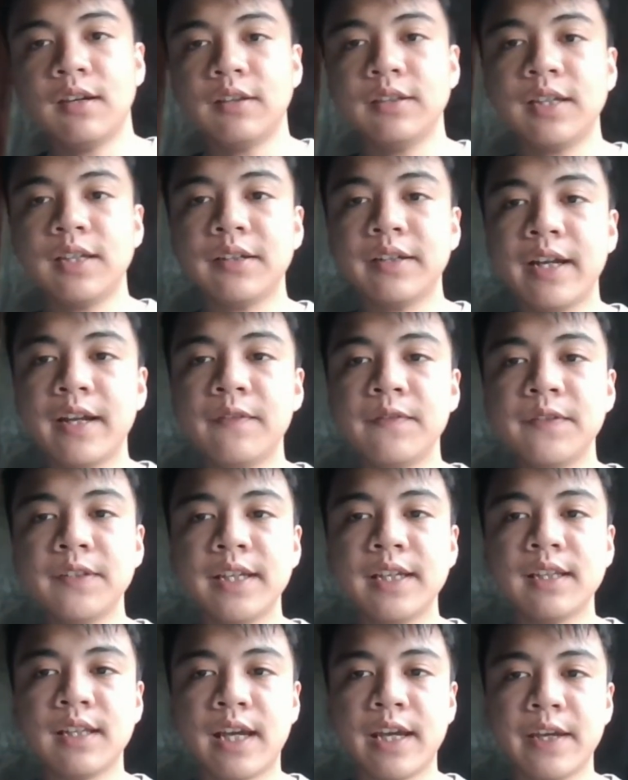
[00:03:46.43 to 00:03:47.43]
On our
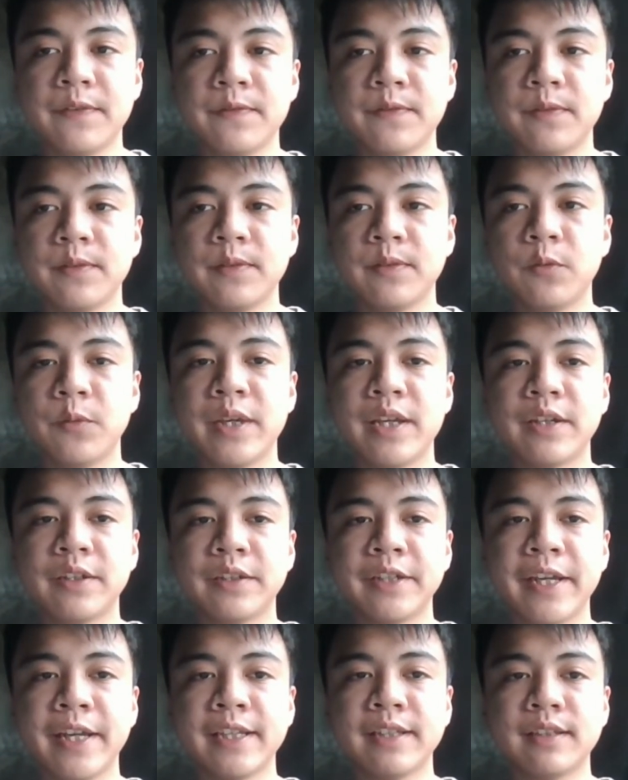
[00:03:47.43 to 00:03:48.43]
everyday life, we
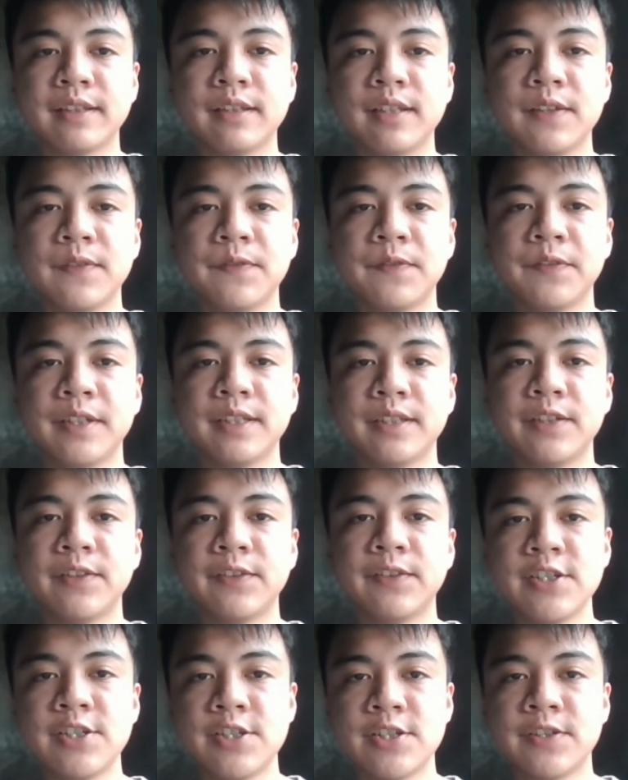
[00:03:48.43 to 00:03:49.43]
create different
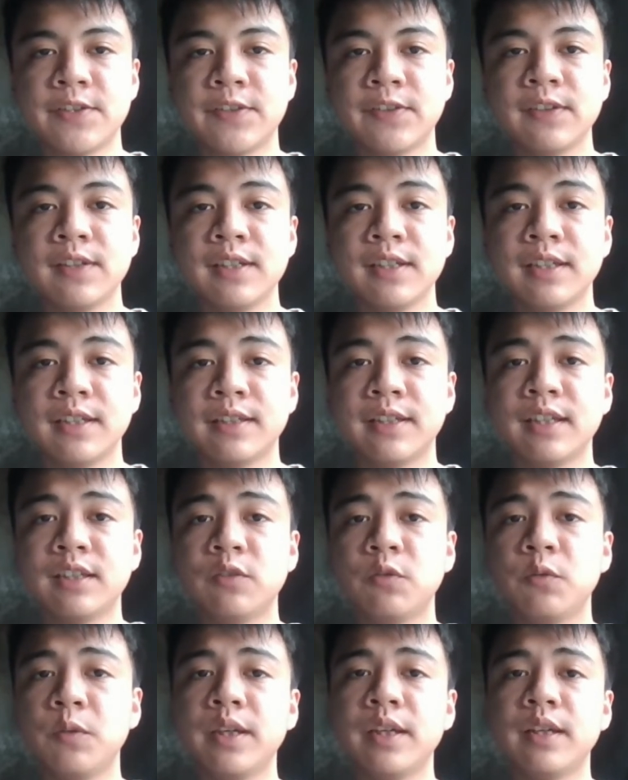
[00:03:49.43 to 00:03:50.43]
decisions
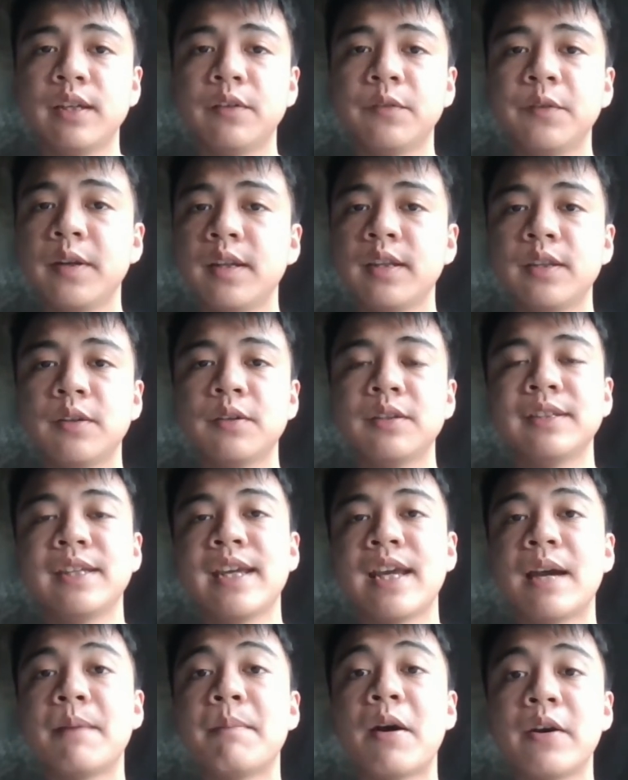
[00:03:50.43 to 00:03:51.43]
that we really don't
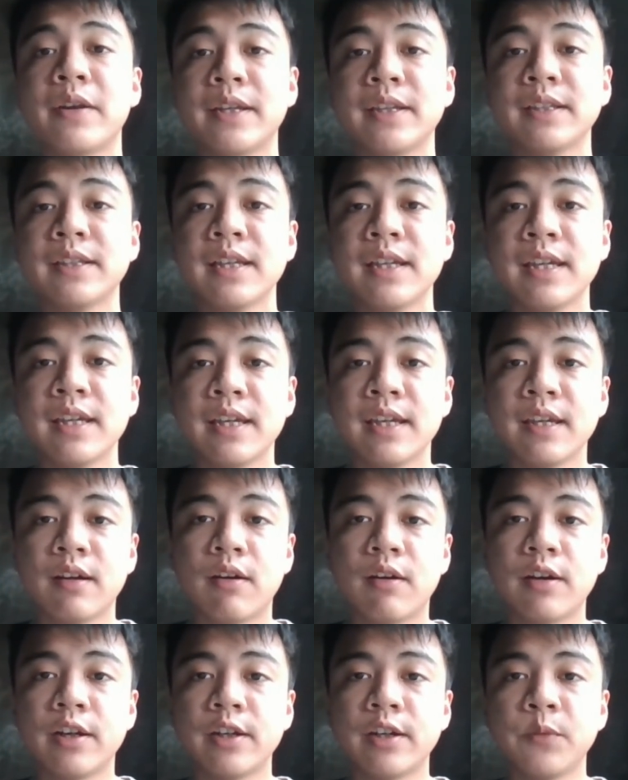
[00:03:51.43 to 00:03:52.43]
think about it,
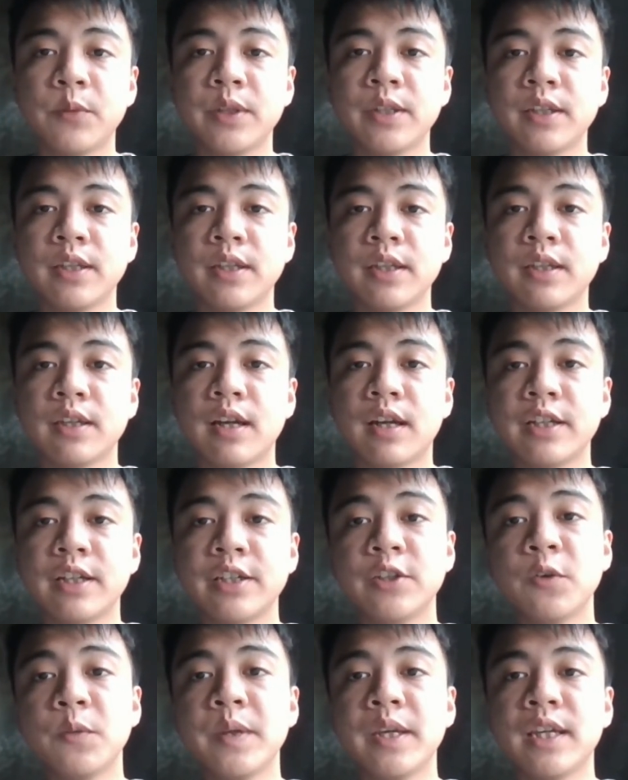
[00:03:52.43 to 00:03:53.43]
or we
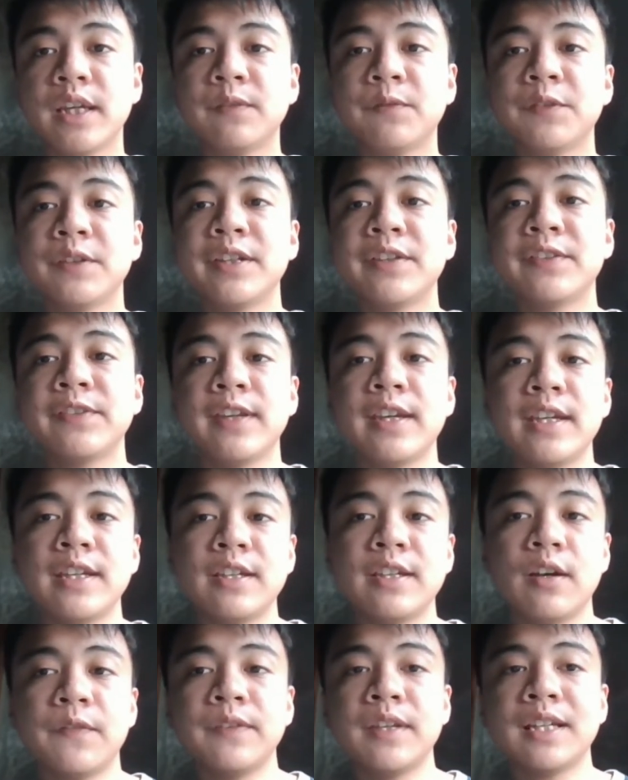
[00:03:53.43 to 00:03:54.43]
are doing it for the
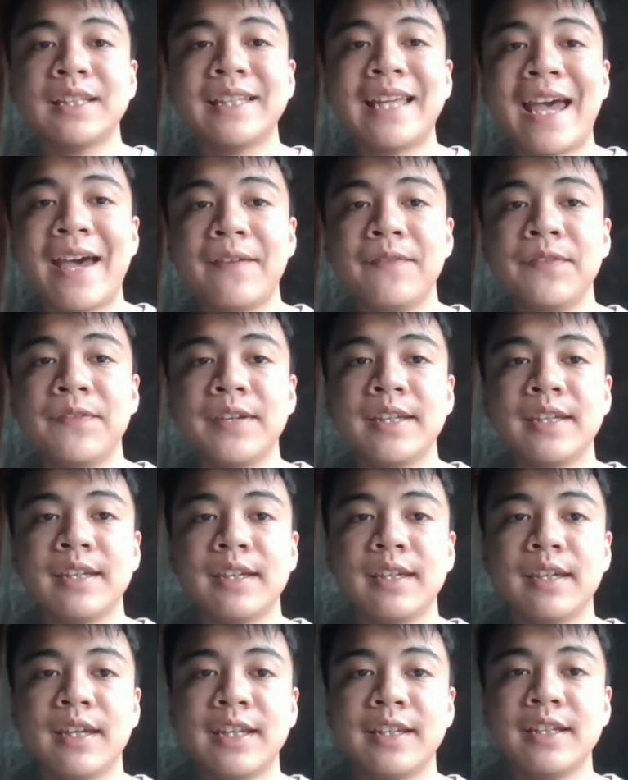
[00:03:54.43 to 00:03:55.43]
sake of not
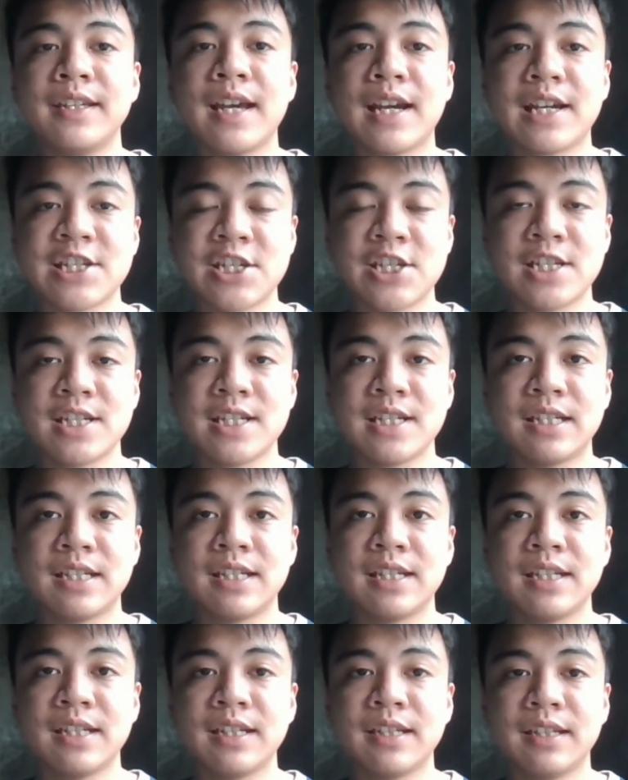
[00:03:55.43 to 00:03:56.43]
having a
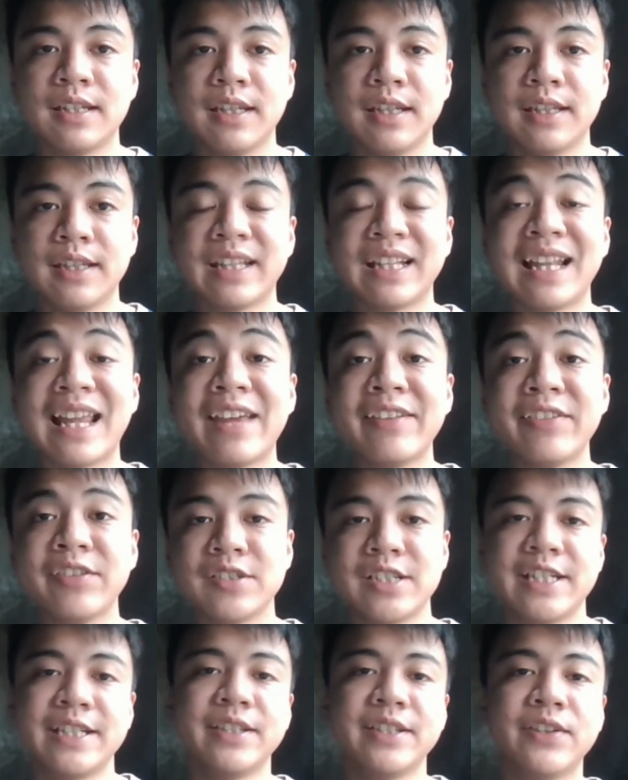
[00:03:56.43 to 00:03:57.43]
deduction in class
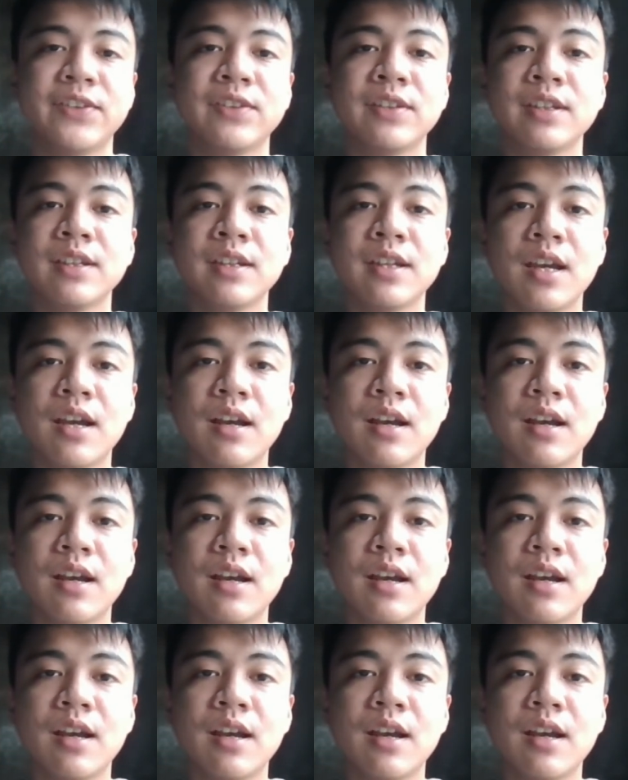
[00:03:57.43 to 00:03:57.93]
grades.